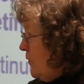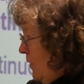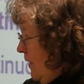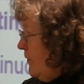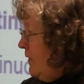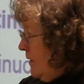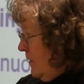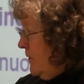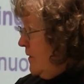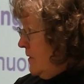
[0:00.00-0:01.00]
throughout
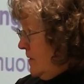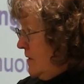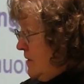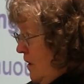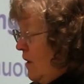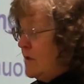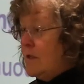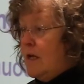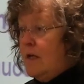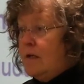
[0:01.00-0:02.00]
the, the talk
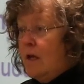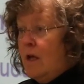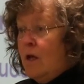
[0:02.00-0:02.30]
tonight.